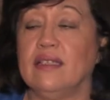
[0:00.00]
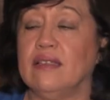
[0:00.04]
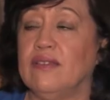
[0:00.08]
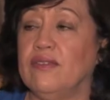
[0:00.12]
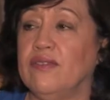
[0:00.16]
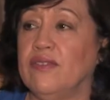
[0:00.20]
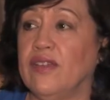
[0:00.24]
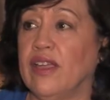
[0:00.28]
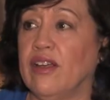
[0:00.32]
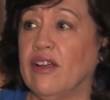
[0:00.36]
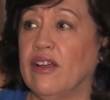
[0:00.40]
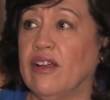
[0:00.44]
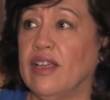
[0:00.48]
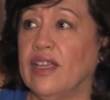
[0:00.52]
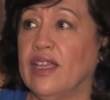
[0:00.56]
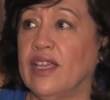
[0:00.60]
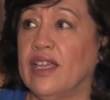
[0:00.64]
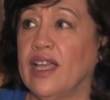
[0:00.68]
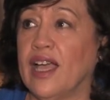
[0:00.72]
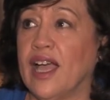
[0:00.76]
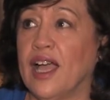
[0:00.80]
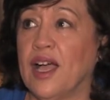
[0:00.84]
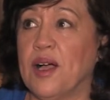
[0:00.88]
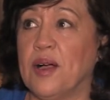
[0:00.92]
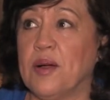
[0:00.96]

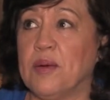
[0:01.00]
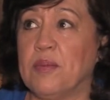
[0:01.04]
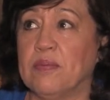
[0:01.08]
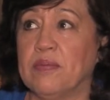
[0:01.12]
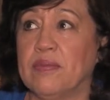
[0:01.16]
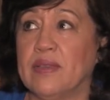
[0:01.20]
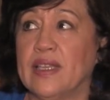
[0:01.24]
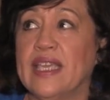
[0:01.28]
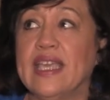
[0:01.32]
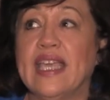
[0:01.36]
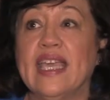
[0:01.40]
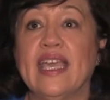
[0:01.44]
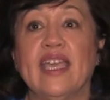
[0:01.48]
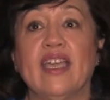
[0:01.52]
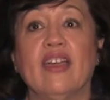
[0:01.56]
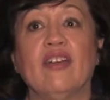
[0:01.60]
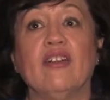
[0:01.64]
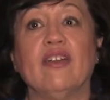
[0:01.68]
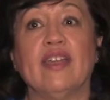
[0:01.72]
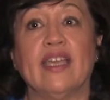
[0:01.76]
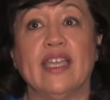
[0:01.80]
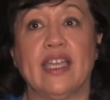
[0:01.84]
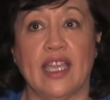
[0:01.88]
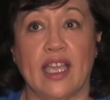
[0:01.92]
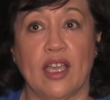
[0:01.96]
very um,
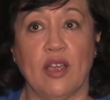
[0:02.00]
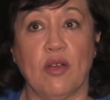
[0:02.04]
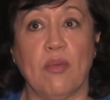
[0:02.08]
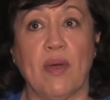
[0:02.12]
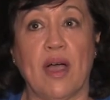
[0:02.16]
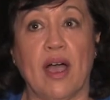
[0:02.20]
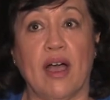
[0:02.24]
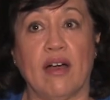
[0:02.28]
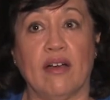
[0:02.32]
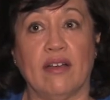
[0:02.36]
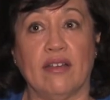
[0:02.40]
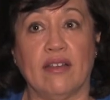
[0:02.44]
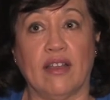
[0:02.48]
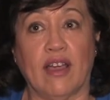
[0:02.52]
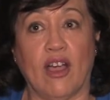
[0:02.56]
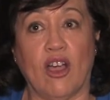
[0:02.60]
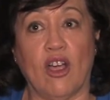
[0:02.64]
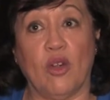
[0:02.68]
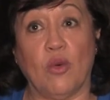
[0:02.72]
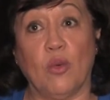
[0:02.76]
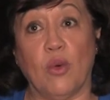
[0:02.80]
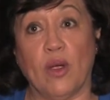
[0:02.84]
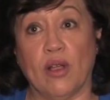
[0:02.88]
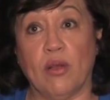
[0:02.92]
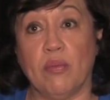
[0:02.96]
caring about
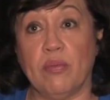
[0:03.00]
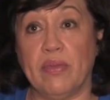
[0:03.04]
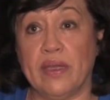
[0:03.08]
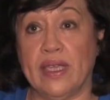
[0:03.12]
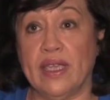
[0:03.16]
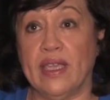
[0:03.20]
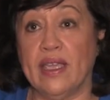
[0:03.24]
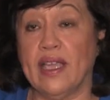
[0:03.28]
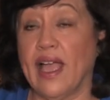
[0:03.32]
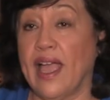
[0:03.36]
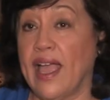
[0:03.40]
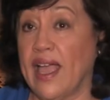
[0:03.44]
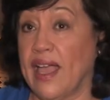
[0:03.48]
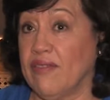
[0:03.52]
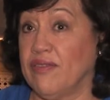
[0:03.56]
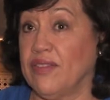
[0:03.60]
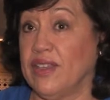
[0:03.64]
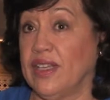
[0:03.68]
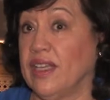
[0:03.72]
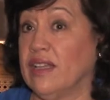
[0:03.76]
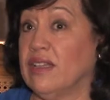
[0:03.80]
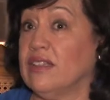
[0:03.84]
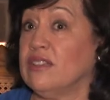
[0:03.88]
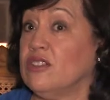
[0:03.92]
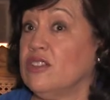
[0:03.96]
our well-being. I have
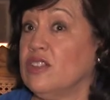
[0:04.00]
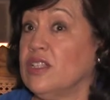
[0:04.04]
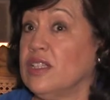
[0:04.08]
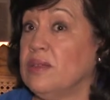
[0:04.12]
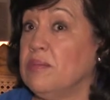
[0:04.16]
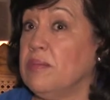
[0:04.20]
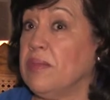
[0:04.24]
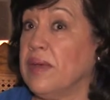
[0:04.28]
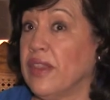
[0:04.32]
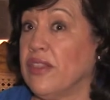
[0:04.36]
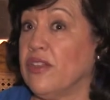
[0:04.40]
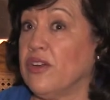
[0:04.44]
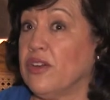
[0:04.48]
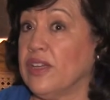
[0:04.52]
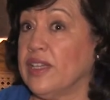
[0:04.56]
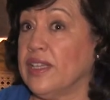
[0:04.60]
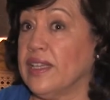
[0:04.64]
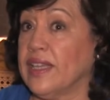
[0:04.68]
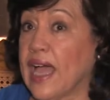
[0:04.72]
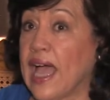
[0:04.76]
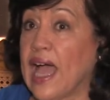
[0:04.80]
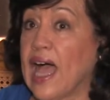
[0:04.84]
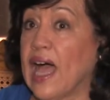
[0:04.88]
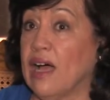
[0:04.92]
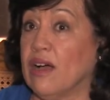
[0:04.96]
an elderly mother
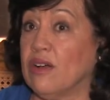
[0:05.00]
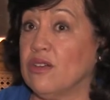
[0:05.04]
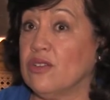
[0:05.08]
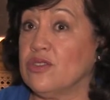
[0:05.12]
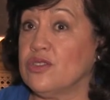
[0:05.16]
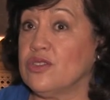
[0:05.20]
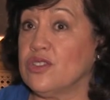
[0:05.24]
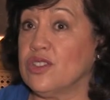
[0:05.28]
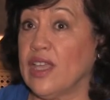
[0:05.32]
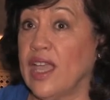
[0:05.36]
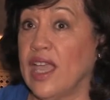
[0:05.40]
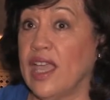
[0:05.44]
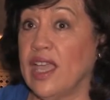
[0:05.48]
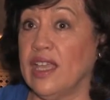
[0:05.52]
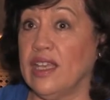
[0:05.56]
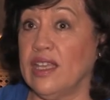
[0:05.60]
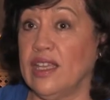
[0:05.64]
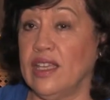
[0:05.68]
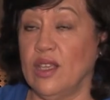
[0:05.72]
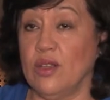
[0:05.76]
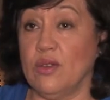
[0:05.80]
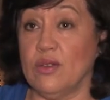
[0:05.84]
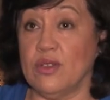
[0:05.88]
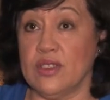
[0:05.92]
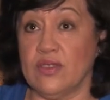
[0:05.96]
in the house, and
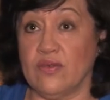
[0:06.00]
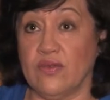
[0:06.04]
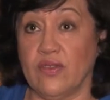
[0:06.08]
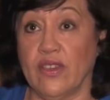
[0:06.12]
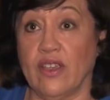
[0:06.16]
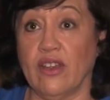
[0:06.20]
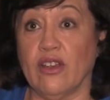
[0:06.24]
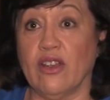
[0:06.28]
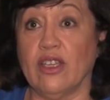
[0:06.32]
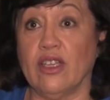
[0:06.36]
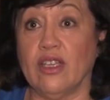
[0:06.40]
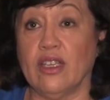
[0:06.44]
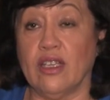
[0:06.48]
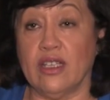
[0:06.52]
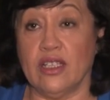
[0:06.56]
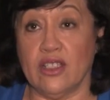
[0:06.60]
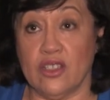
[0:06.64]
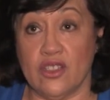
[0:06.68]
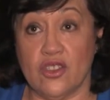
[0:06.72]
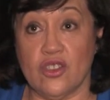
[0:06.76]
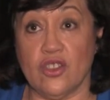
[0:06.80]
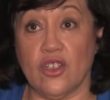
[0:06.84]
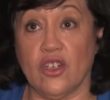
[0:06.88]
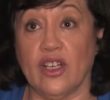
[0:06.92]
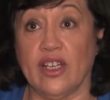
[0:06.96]
he was very
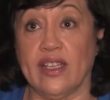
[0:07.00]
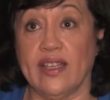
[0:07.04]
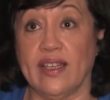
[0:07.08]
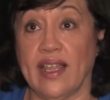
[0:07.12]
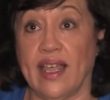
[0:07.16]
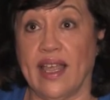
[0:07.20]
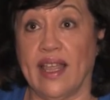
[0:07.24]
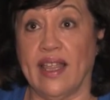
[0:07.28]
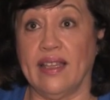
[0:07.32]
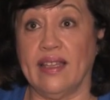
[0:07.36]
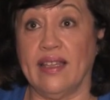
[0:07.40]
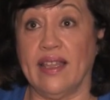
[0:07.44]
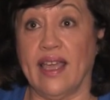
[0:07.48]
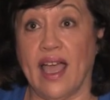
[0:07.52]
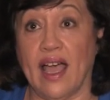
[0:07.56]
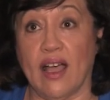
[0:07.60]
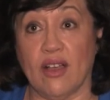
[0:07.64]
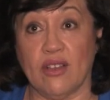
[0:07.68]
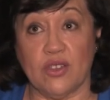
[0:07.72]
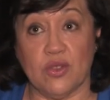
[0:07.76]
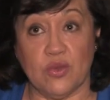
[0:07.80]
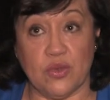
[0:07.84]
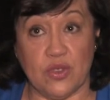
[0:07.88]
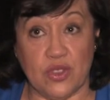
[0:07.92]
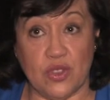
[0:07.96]
concerned that the
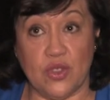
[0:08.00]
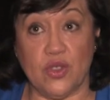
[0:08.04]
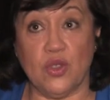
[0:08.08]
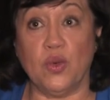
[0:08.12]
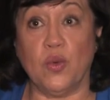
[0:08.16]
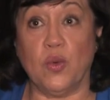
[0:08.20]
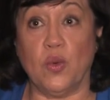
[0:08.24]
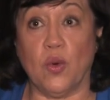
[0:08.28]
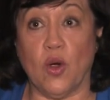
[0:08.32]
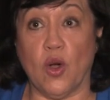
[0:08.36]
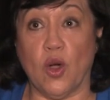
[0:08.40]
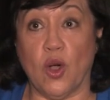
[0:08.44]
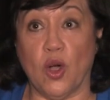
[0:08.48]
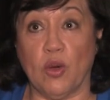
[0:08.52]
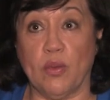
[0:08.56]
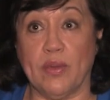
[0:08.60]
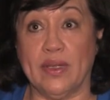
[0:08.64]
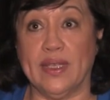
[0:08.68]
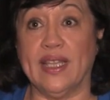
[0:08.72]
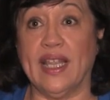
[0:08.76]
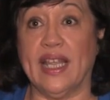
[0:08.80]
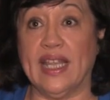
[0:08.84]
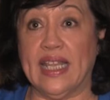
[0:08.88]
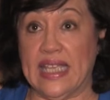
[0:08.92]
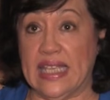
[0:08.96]
house was too warm
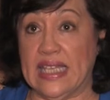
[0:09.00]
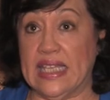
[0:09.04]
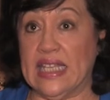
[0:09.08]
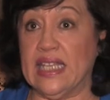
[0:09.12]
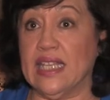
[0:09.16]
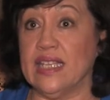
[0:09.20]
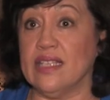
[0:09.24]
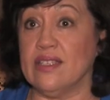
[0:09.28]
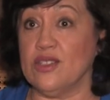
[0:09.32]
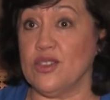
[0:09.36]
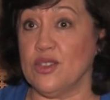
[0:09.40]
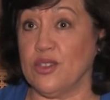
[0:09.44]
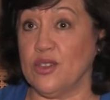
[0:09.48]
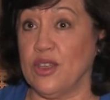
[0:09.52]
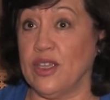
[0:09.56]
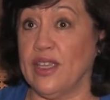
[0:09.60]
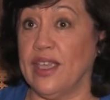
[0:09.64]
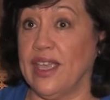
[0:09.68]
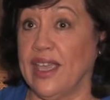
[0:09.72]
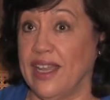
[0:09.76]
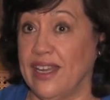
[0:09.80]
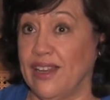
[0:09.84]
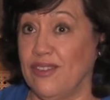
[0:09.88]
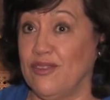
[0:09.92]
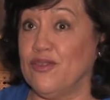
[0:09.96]
and that he needed to
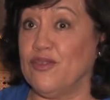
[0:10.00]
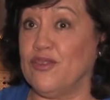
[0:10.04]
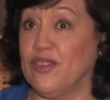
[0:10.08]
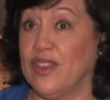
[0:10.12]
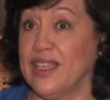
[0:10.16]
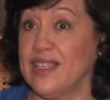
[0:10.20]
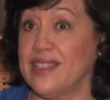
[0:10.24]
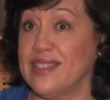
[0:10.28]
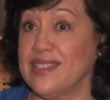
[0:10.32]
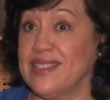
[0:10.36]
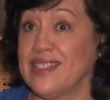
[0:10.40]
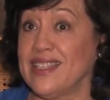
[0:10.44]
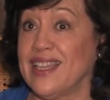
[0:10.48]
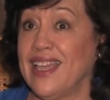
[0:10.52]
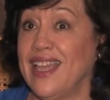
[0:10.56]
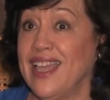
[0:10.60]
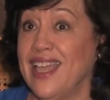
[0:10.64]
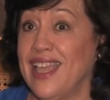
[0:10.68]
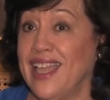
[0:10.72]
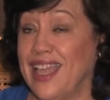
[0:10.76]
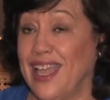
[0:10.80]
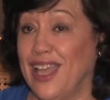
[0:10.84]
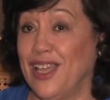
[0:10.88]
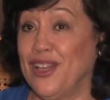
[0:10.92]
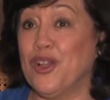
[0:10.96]
get it fixed
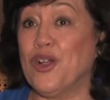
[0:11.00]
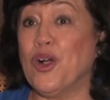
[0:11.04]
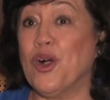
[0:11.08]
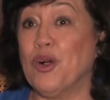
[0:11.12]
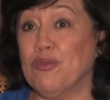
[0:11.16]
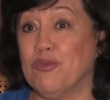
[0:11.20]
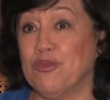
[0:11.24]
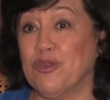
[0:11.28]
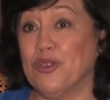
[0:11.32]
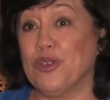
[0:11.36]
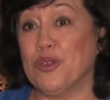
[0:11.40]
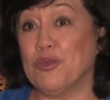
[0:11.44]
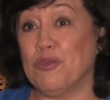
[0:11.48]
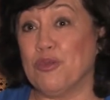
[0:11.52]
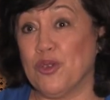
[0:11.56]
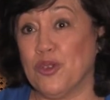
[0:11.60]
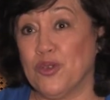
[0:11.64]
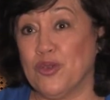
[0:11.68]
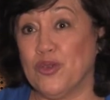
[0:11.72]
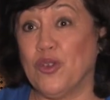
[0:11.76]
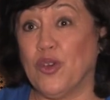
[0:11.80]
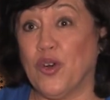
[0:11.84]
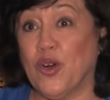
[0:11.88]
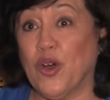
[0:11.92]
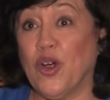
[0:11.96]
and comfortable
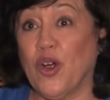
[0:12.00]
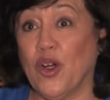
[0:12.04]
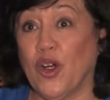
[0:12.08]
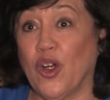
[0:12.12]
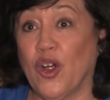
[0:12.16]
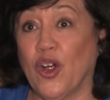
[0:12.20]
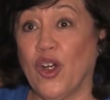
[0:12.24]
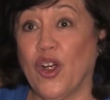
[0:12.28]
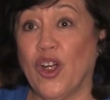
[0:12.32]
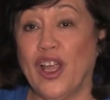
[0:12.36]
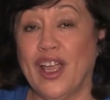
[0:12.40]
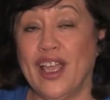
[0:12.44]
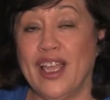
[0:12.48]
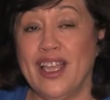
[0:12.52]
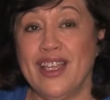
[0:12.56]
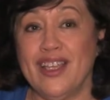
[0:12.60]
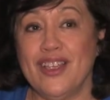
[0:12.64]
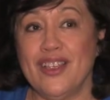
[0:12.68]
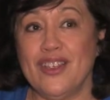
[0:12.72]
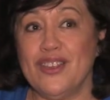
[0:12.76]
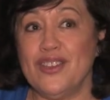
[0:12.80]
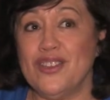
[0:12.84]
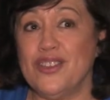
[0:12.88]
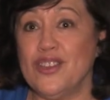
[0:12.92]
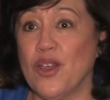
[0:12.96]
for her.
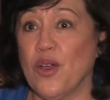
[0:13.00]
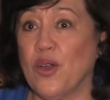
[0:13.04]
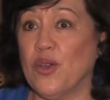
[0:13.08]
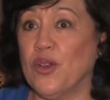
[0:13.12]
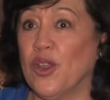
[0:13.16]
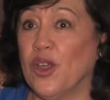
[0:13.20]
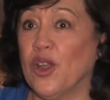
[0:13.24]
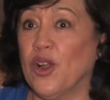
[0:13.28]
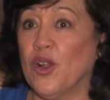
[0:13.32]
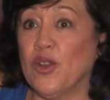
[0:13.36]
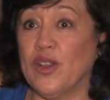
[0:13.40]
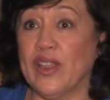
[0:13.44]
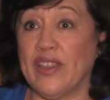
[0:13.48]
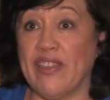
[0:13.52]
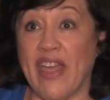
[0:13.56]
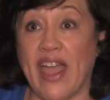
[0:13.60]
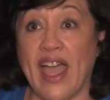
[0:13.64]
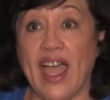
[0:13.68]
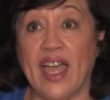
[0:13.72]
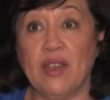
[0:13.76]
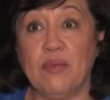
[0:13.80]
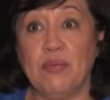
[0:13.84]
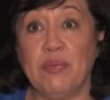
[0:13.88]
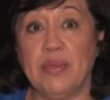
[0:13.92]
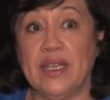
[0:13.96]
So not only
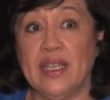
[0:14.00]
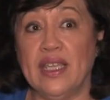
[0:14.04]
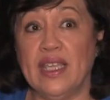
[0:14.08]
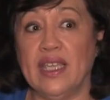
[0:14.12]
that, but